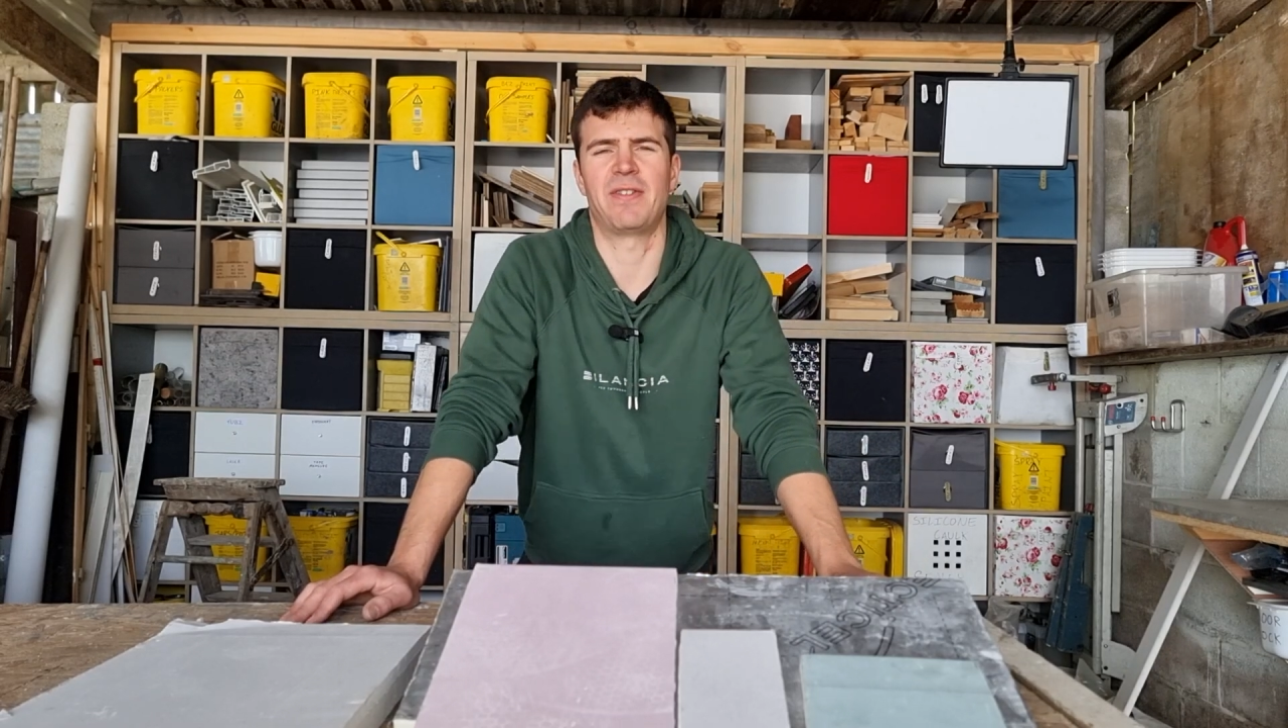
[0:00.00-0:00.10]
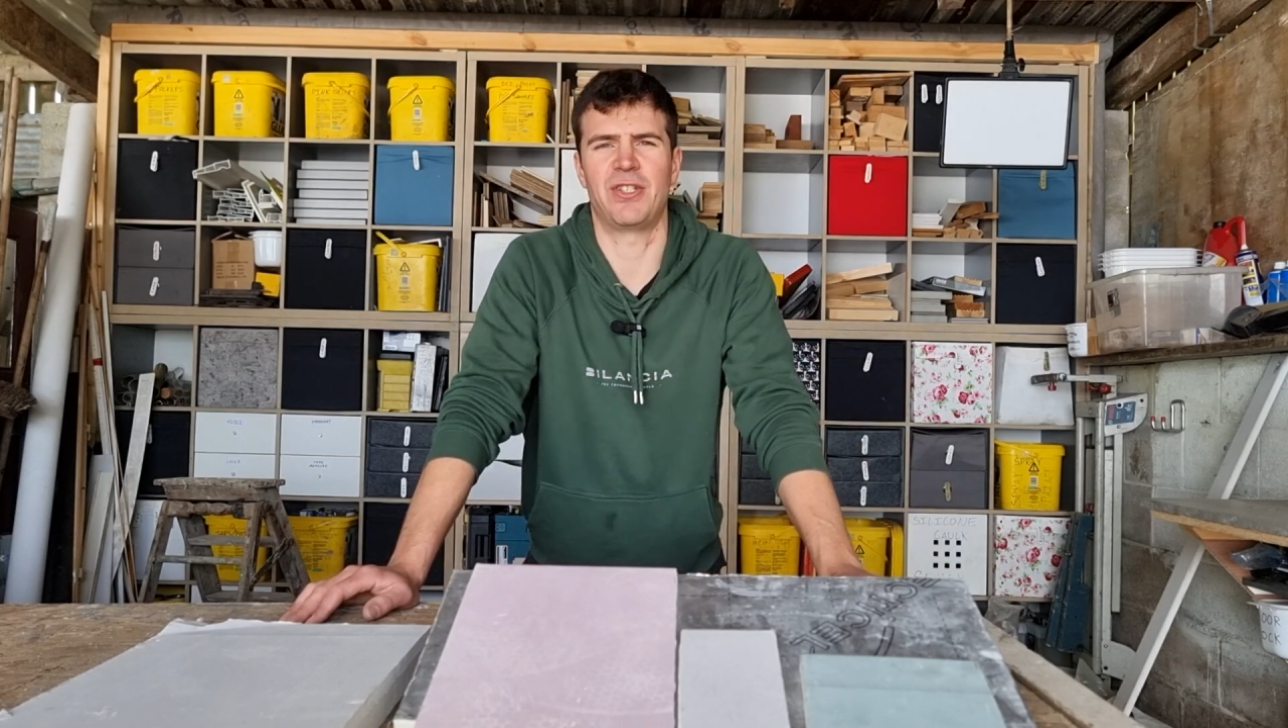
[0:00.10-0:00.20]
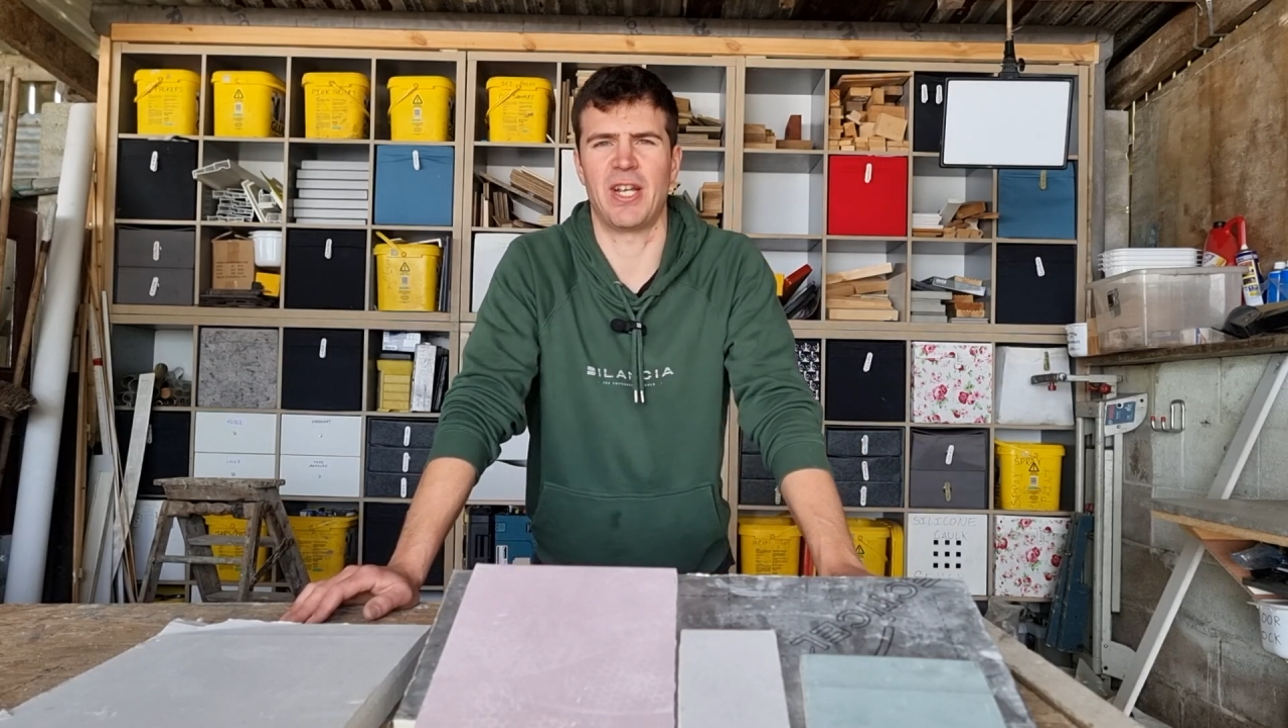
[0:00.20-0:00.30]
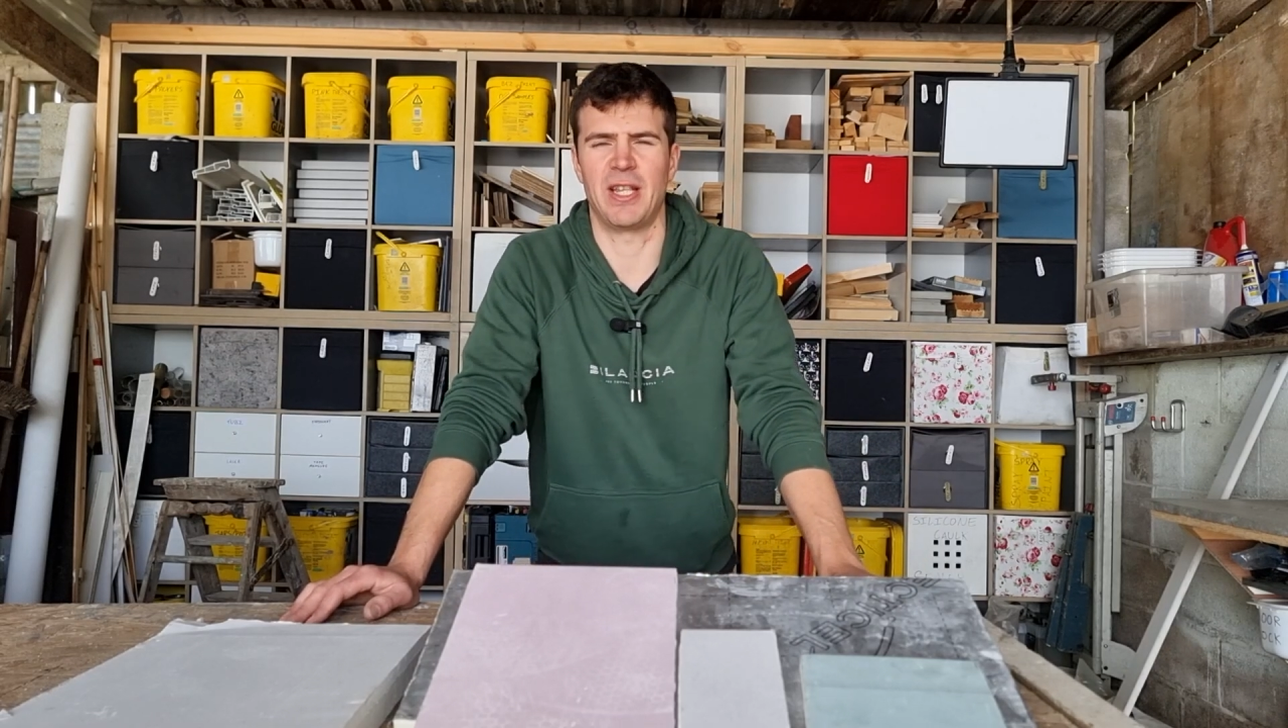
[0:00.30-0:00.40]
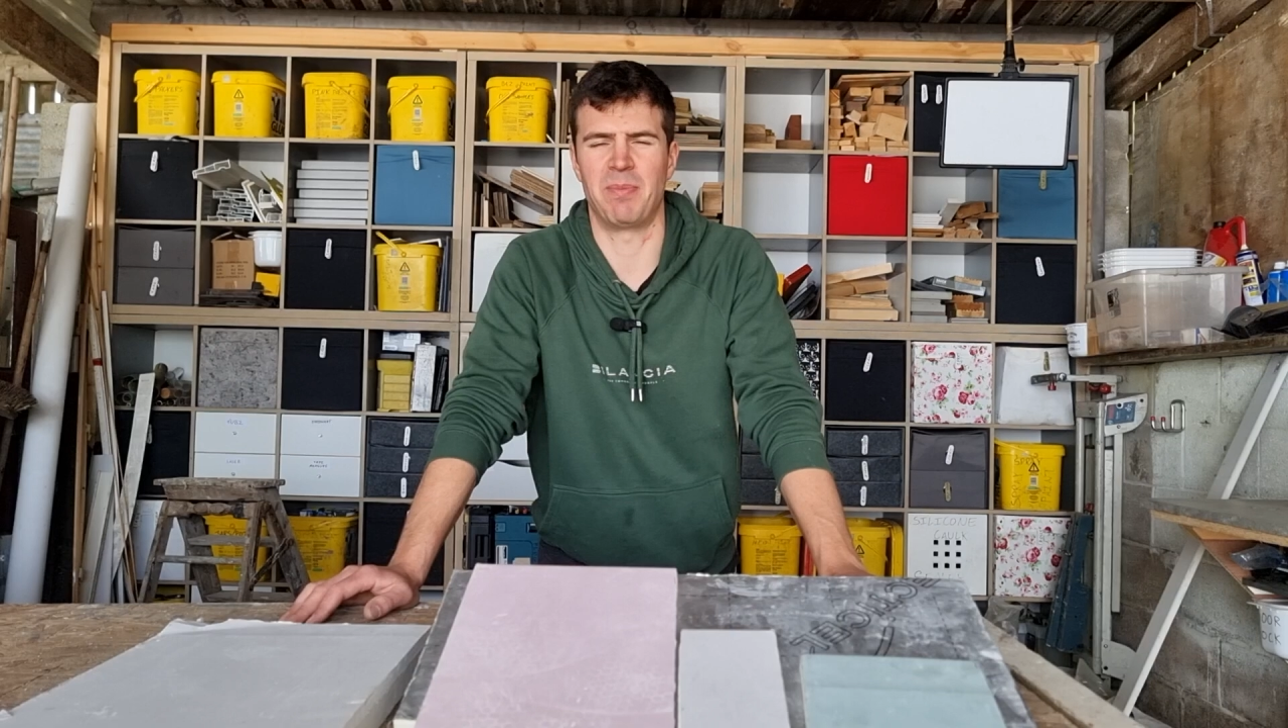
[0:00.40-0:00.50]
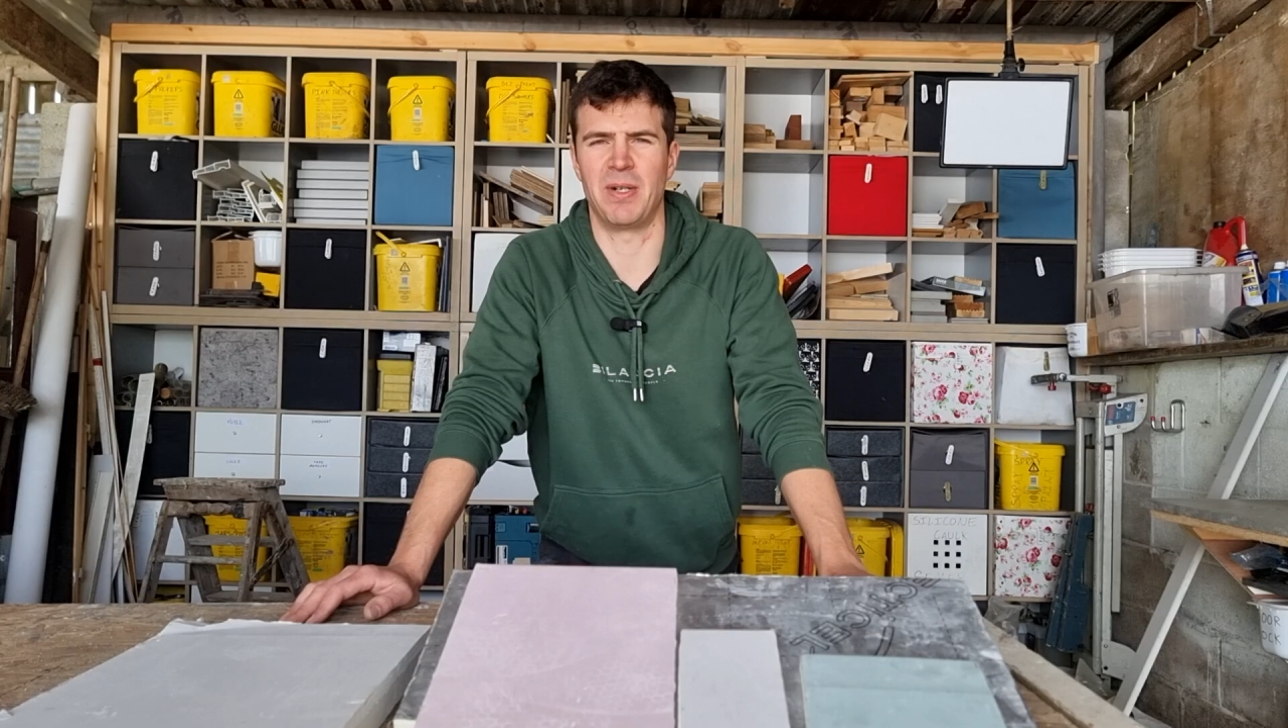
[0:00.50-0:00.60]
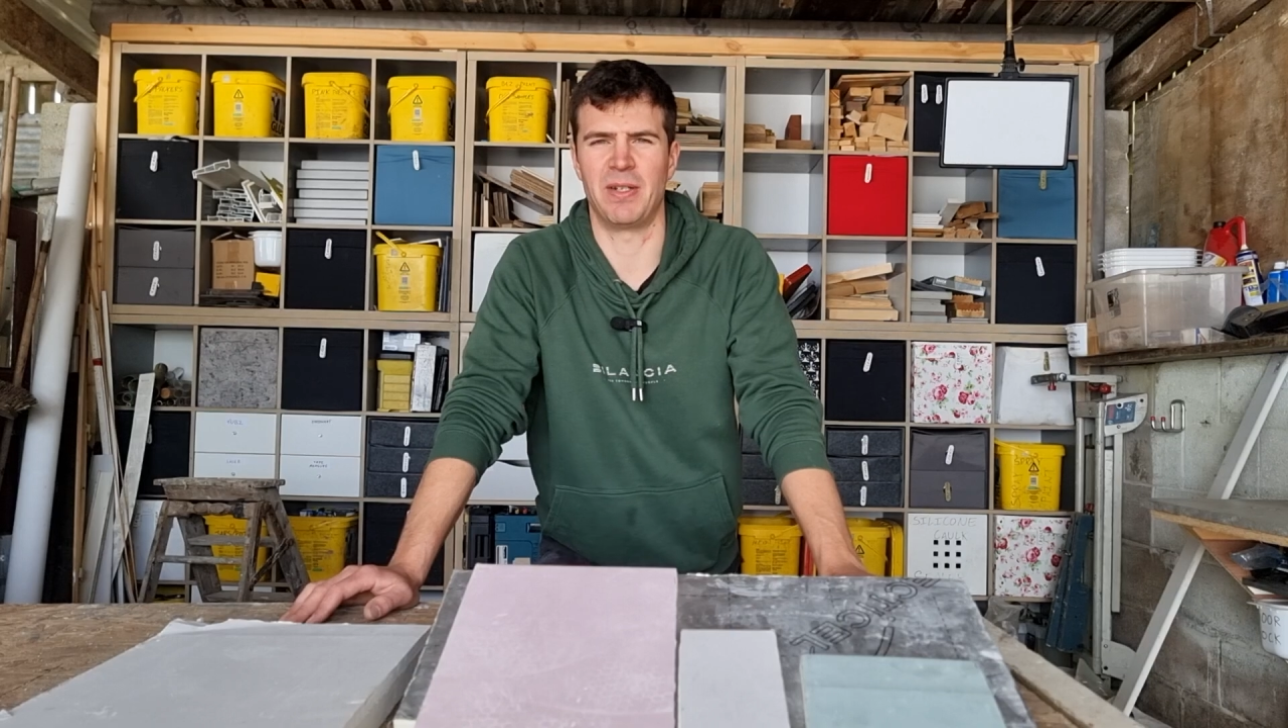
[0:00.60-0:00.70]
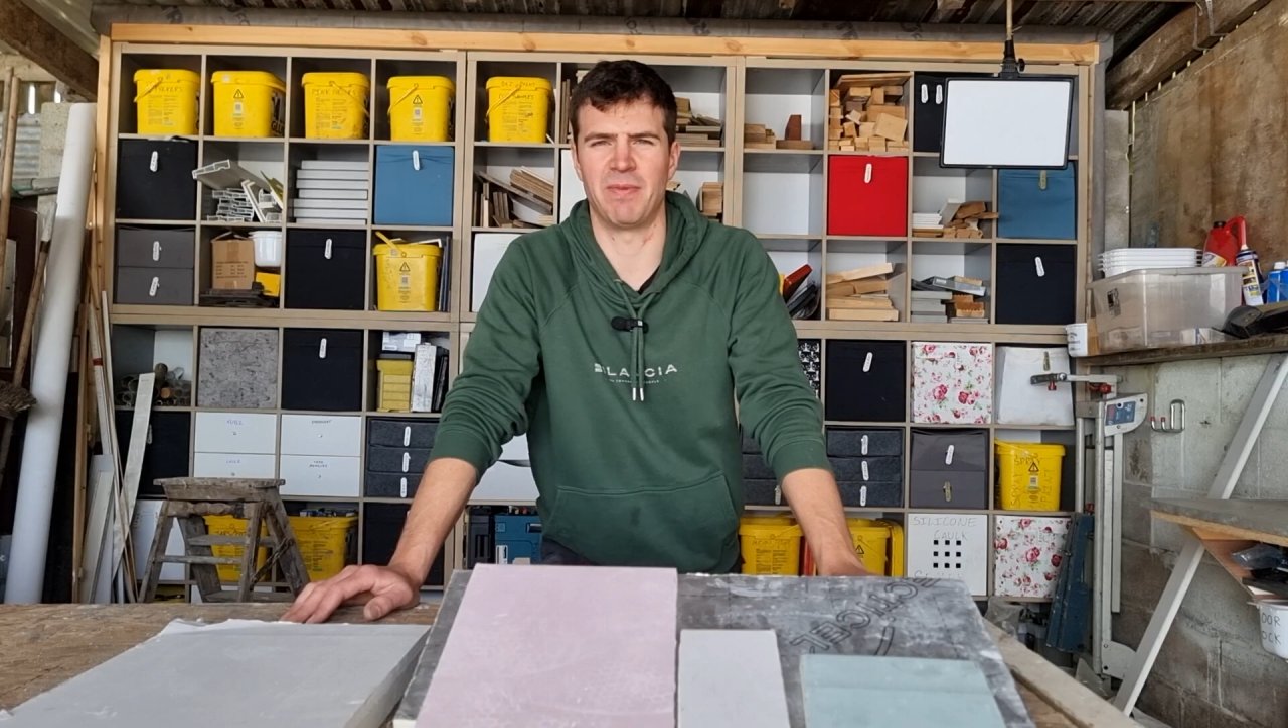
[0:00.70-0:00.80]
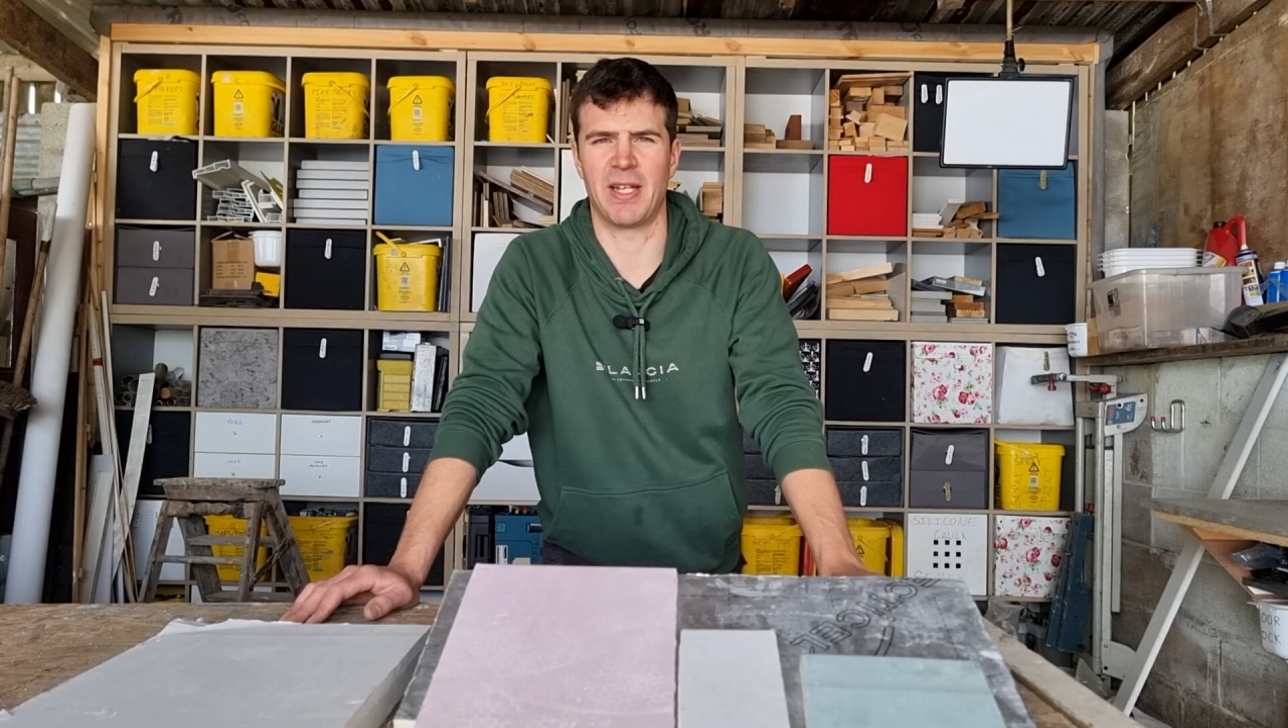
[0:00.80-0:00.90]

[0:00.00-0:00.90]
to check the building